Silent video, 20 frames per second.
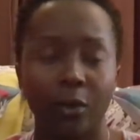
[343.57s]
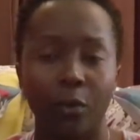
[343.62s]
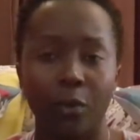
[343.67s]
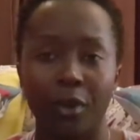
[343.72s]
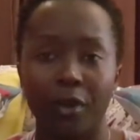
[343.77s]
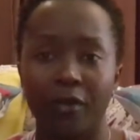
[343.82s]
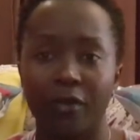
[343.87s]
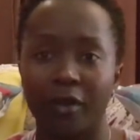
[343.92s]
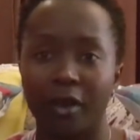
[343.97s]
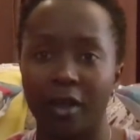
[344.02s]

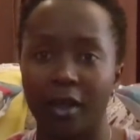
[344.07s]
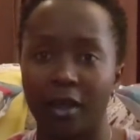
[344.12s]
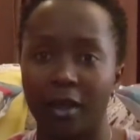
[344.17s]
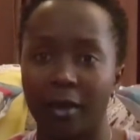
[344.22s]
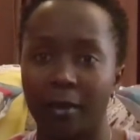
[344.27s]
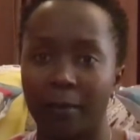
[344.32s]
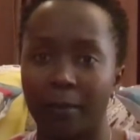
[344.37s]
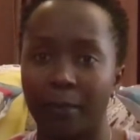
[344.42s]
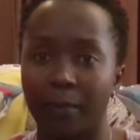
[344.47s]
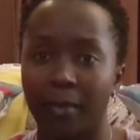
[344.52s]
with
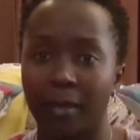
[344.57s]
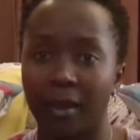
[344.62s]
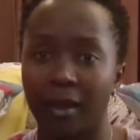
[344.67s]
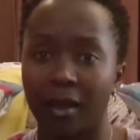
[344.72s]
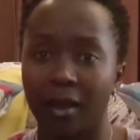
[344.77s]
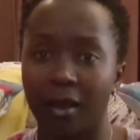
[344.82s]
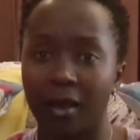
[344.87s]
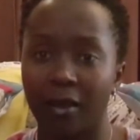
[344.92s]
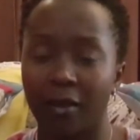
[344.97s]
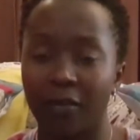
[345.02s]

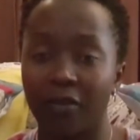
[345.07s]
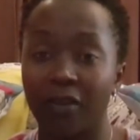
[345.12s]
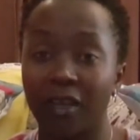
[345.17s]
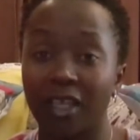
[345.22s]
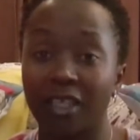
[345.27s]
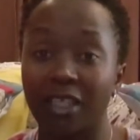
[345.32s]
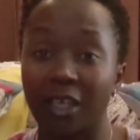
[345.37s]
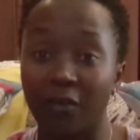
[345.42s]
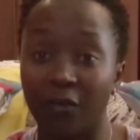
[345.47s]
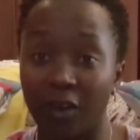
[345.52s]

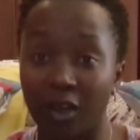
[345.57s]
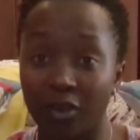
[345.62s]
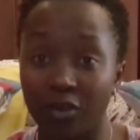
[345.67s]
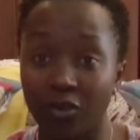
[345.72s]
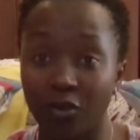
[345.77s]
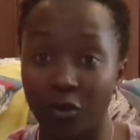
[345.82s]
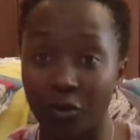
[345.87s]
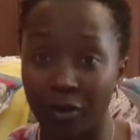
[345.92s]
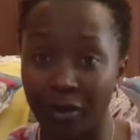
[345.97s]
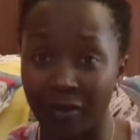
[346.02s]
Theatre
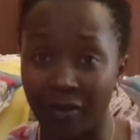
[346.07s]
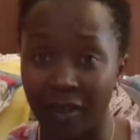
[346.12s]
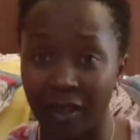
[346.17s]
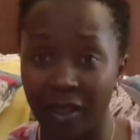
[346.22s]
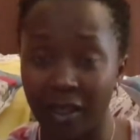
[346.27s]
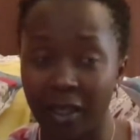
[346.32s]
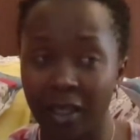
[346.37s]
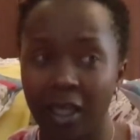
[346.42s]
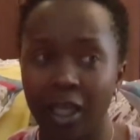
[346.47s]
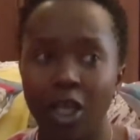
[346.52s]
Factory
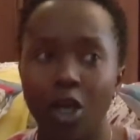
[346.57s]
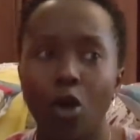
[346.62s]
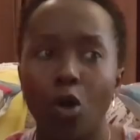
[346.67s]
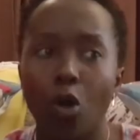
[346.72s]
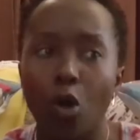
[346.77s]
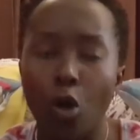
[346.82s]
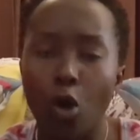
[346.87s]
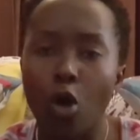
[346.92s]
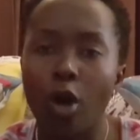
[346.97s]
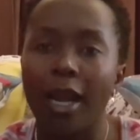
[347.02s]
then.
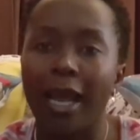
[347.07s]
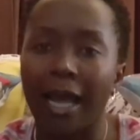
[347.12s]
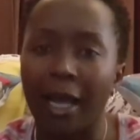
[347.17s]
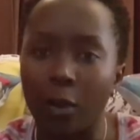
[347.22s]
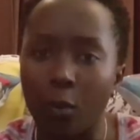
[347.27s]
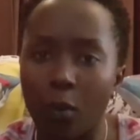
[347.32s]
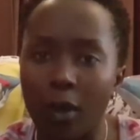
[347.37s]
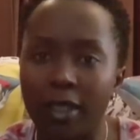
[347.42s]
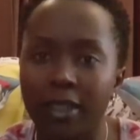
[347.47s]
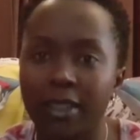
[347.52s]
All
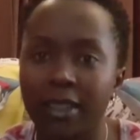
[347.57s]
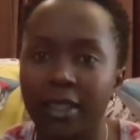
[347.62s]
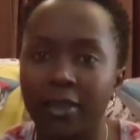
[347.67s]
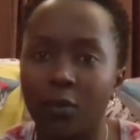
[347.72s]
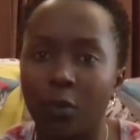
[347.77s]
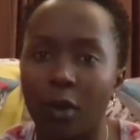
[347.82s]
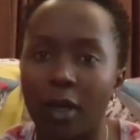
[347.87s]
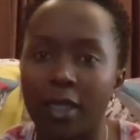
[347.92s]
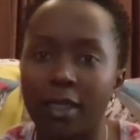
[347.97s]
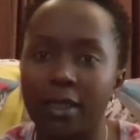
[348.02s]
I
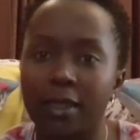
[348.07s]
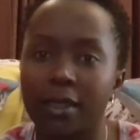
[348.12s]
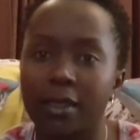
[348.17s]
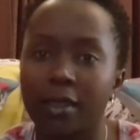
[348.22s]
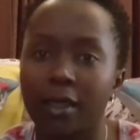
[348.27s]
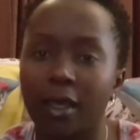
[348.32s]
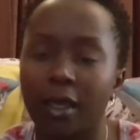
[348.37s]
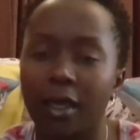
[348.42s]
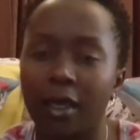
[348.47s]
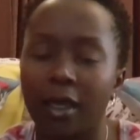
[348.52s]
wanted
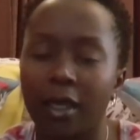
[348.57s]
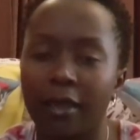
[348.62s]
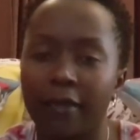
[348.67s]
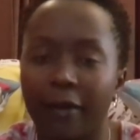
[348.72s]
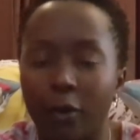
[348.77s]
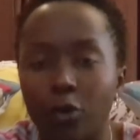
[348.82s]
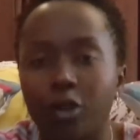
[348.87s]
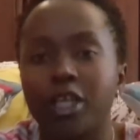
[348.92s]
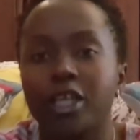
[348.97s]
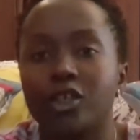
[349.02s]
was
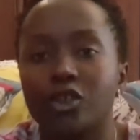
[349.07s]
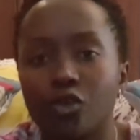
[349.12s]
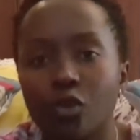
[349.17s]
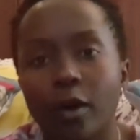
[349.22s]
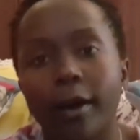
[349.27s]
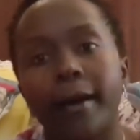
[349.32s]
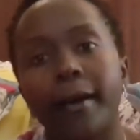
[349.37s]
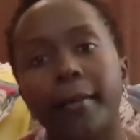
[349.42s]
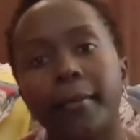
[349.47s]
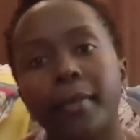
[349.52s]
the audience
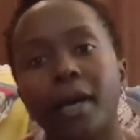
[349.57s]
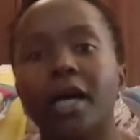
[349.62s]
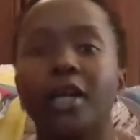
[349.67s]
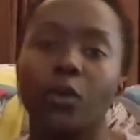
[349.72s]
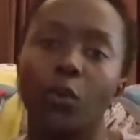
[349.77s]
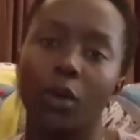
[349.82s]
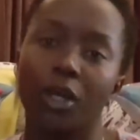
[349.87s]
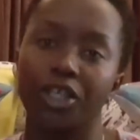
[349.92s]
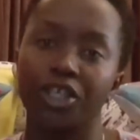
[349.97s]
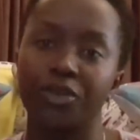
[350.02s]
to come
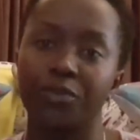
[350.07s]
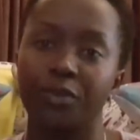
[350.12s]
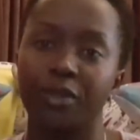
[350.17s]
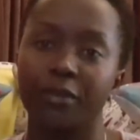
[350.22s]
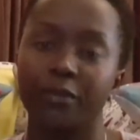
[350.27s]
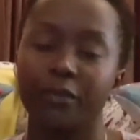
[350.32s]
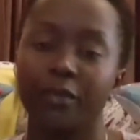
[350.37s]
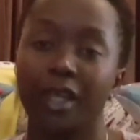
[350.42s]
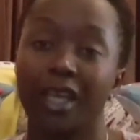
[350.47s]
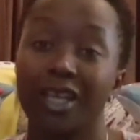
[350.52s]
and watch
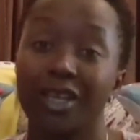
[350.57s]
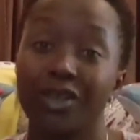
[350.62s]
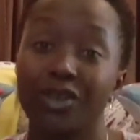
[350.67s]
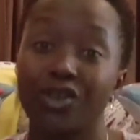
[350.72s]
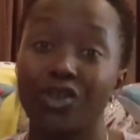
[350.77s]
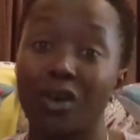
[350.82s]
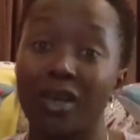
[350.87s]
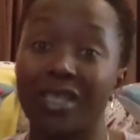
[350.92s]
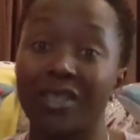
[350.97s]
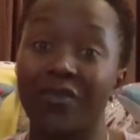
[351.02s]
me.
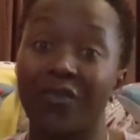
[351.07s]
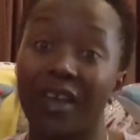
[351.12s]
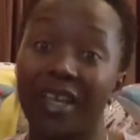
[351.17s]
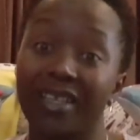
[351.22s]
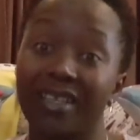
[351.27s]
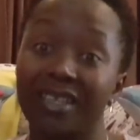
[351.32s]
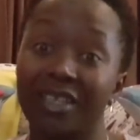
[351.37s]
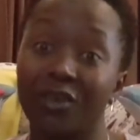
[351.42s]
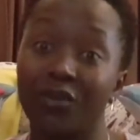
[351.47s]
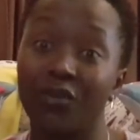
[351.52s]
So I was
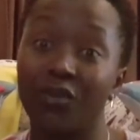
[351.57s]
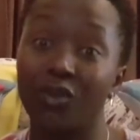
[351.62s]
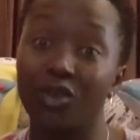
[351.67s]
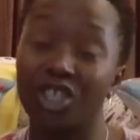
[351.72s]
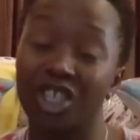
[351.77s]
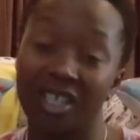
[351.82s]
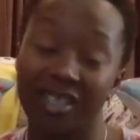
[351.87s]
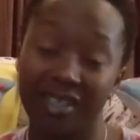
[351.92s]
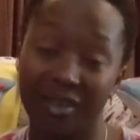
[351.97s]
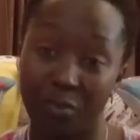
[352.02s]
fighting
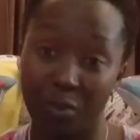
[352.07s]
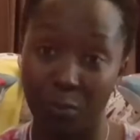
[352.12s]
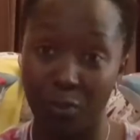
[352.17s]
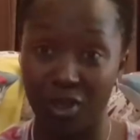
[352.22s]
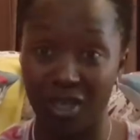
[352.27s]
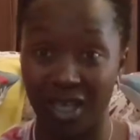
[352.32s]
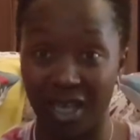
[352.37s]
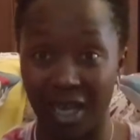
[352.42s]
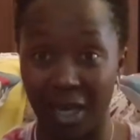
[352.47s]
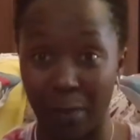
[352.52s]
for just
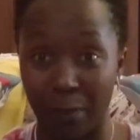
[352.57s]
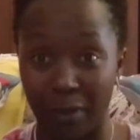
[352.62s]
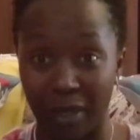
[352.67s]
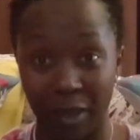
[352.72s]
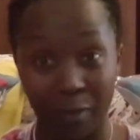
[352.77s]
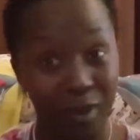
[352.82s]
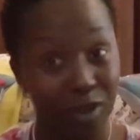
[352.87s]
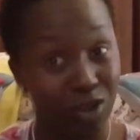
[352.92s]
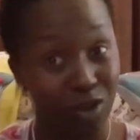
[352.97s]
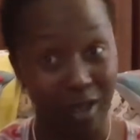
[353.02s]
people in
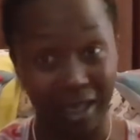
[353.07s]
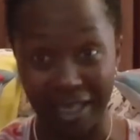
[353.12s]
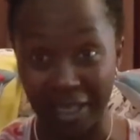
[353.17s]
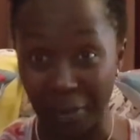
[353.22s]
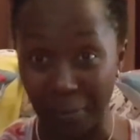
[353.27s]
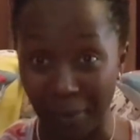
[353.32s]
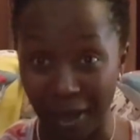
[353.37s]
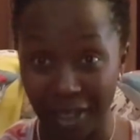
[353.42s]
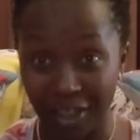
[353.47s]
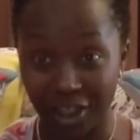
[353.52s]
Kampala. But you
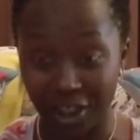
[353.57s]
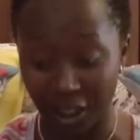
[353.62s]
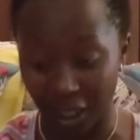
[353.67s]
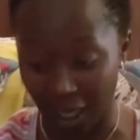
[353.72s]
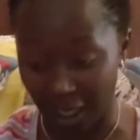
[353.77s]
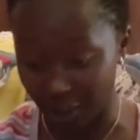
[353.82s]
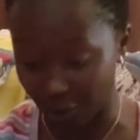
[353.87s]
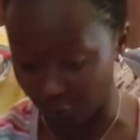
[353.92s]
can imagine,